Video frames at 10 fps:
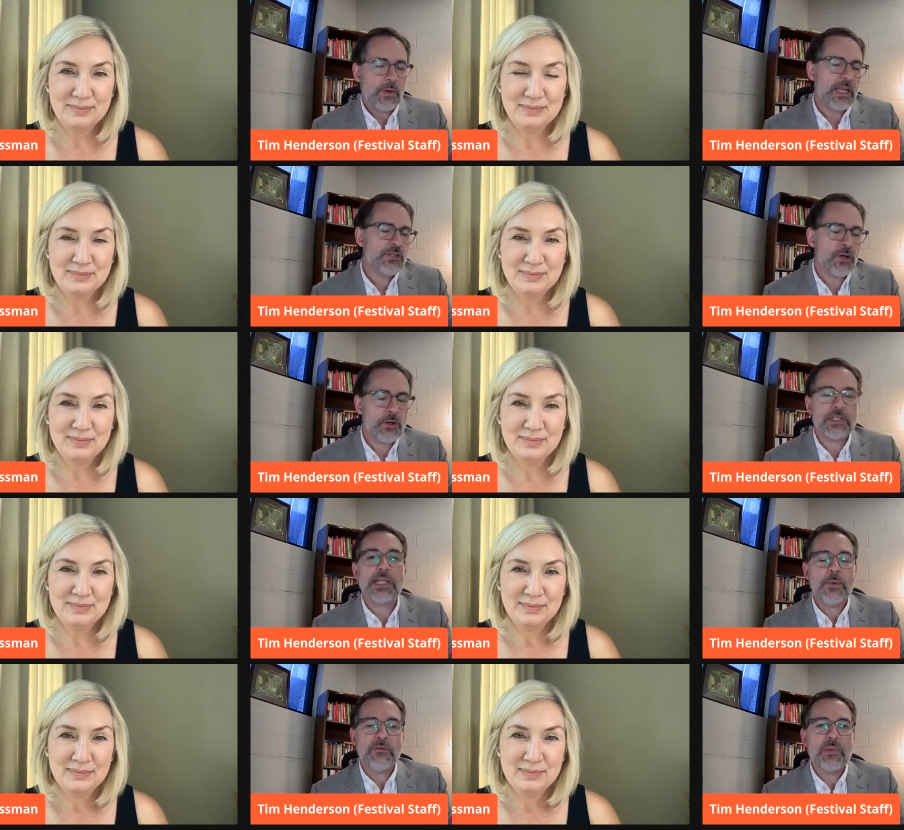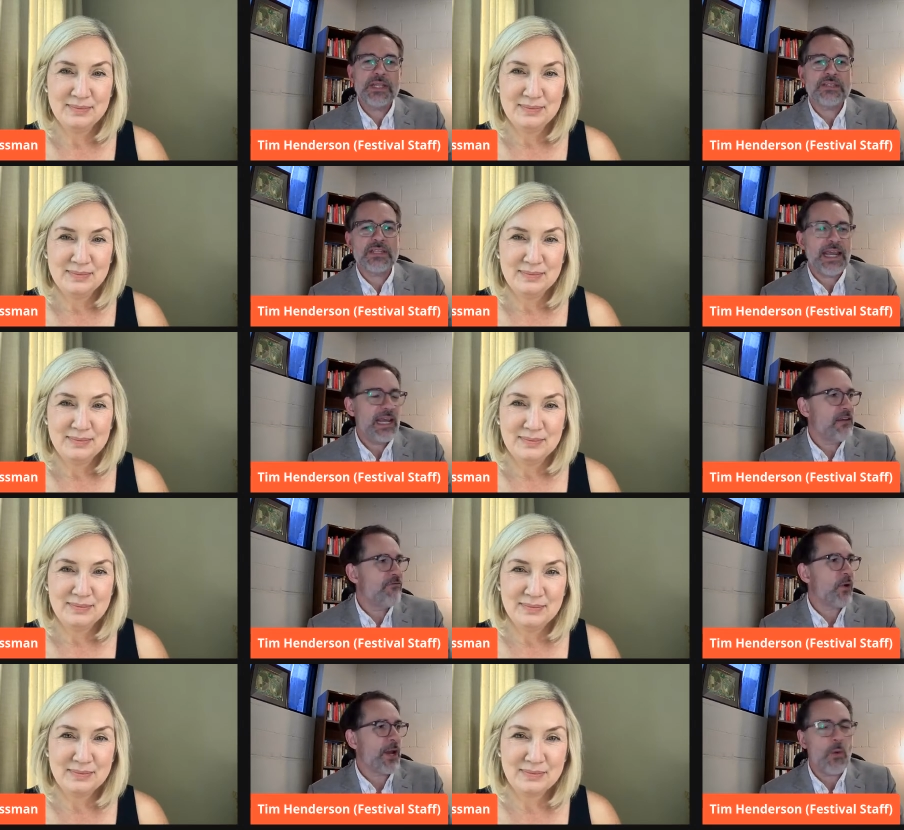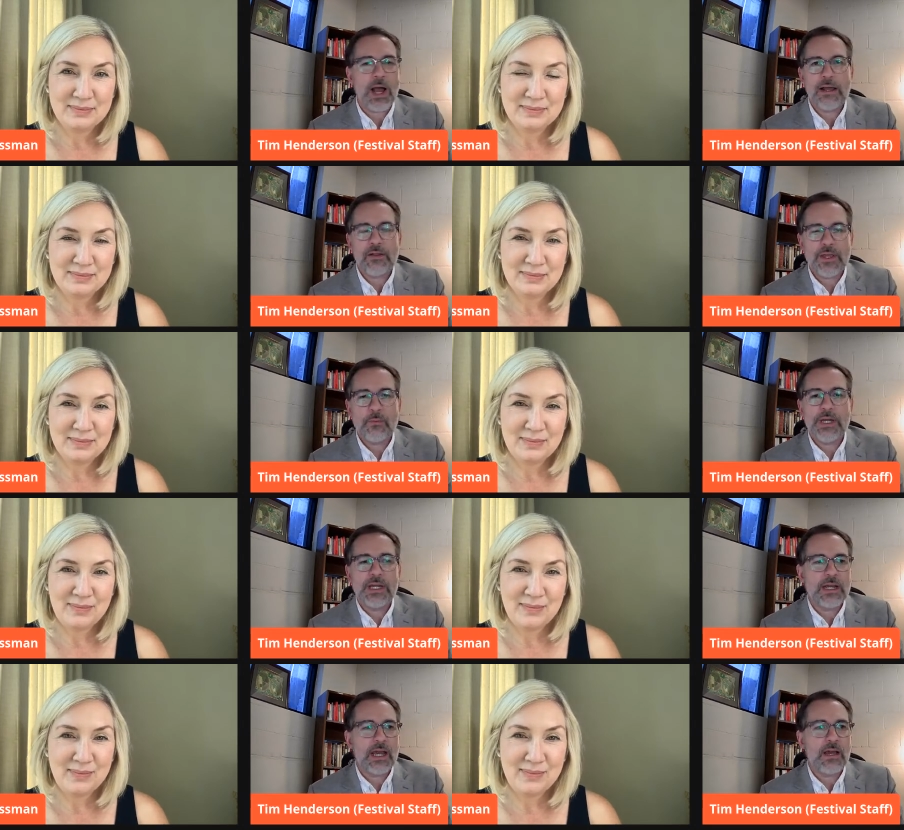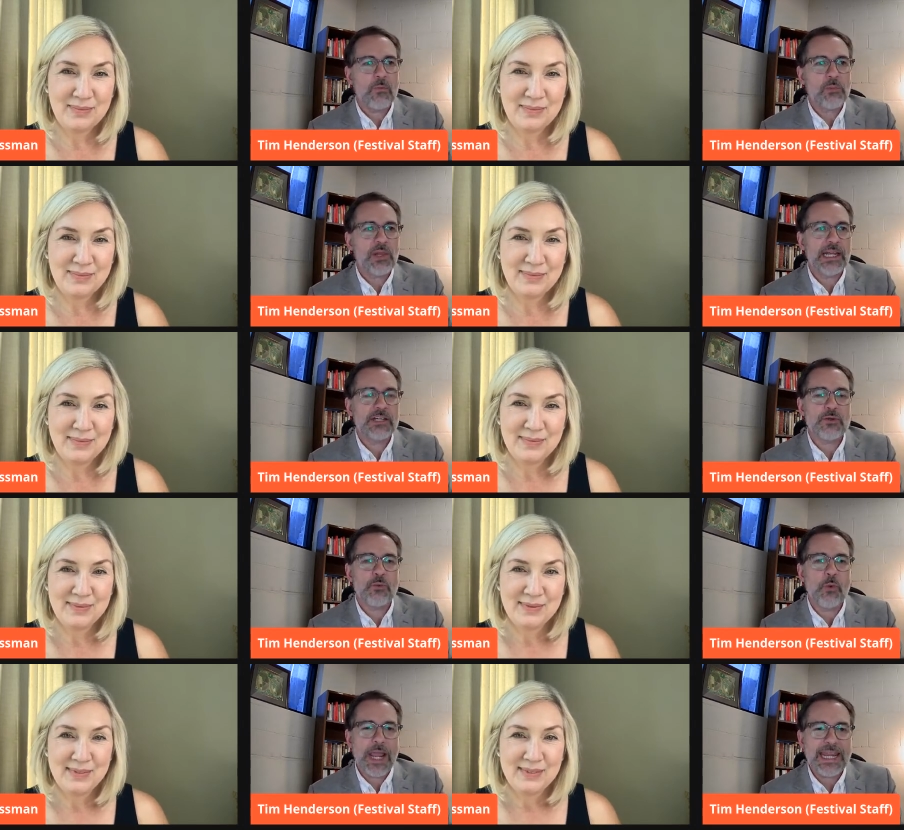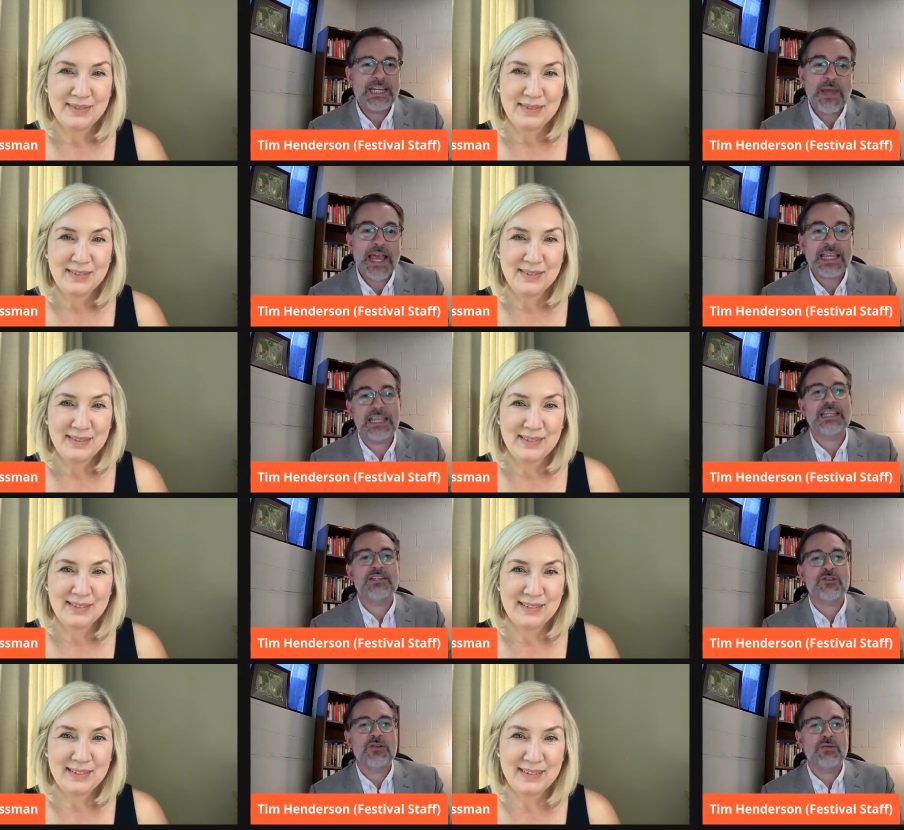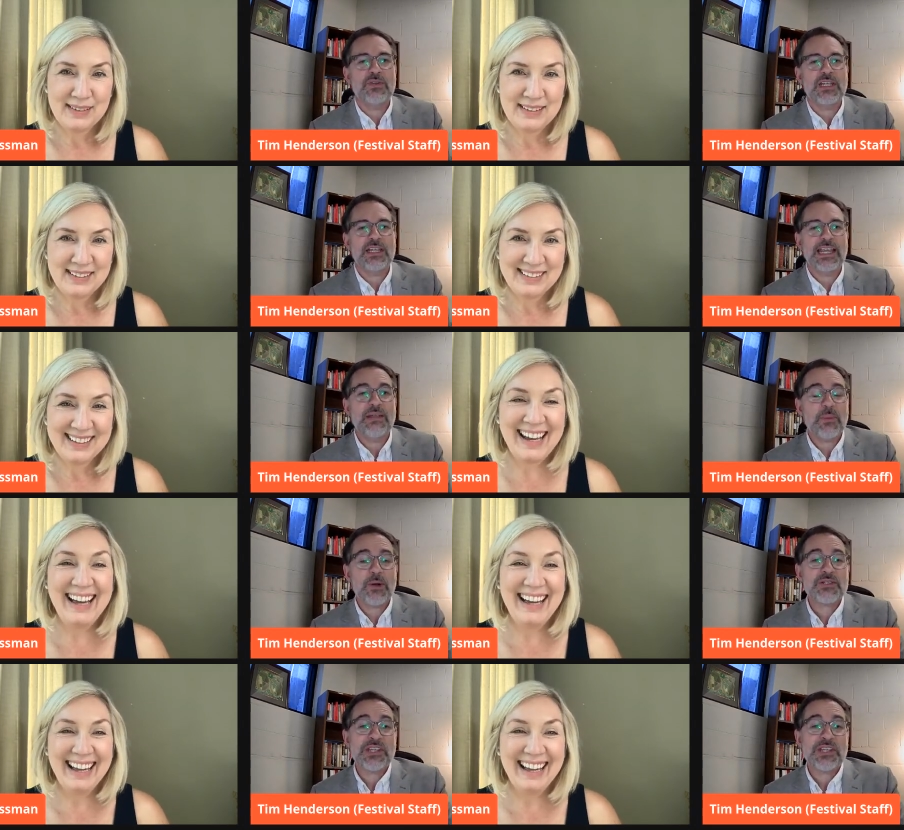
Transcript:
Speaker 1: internally, we've been saying for a while that we uh, were planning to wade back into the in person